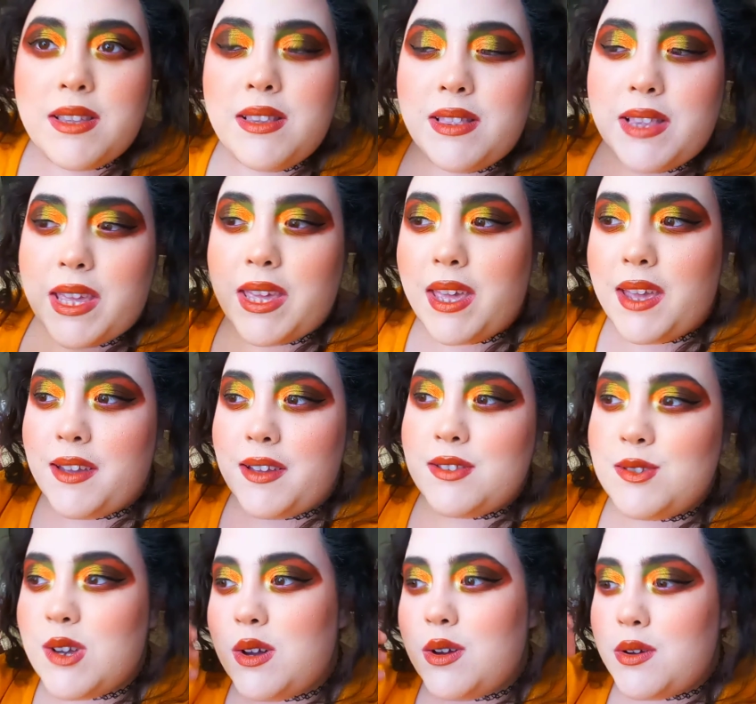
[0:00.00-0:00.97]
light
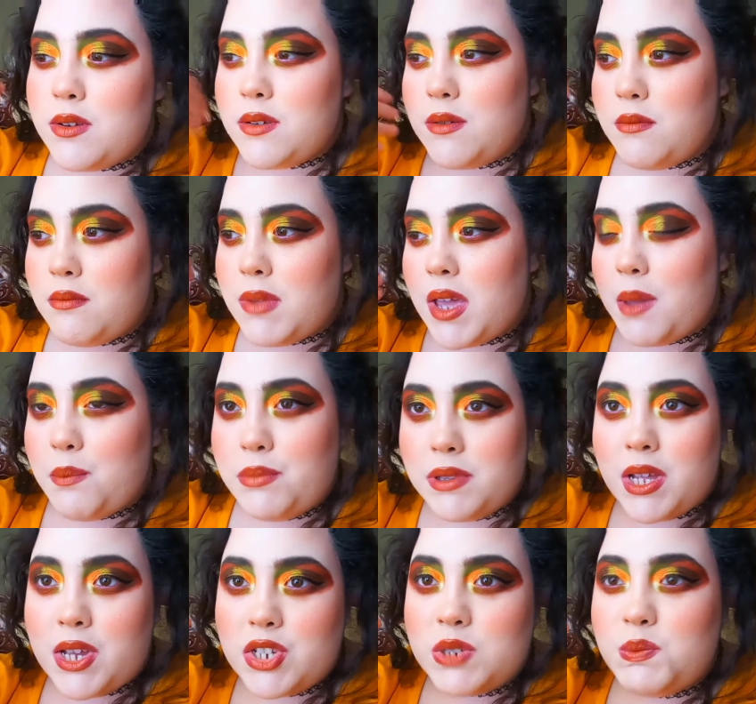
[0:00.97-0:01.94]
hand on my
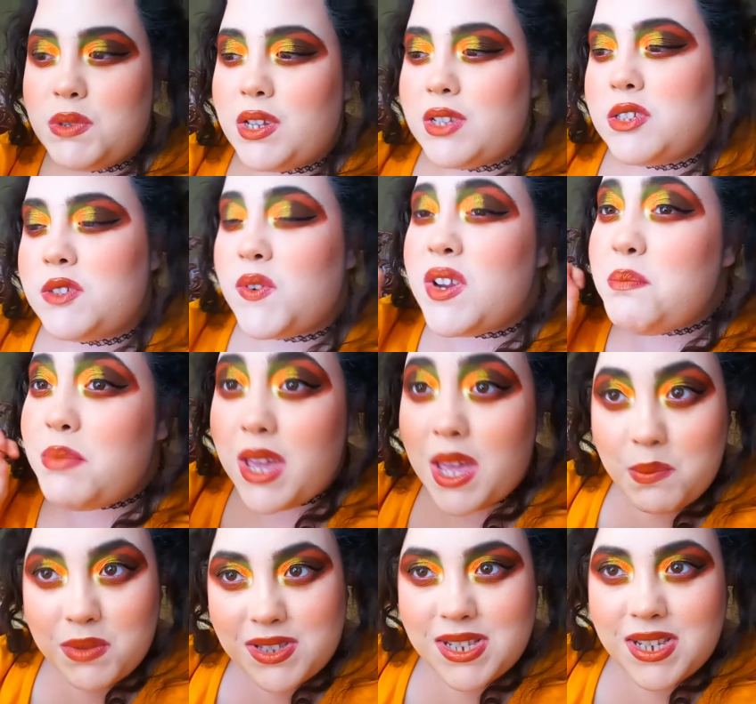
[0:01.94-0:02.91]
blush because it's very
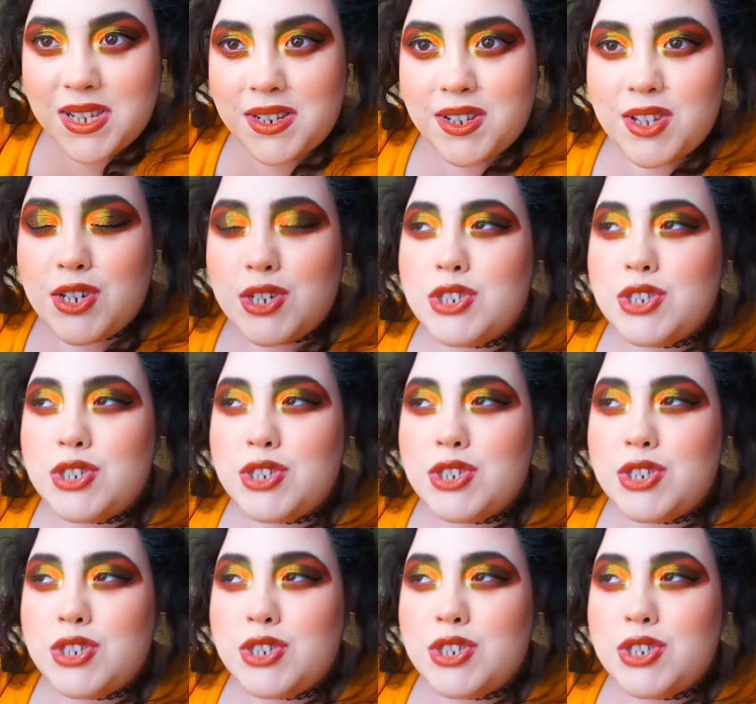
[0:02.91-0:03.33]
pigmented.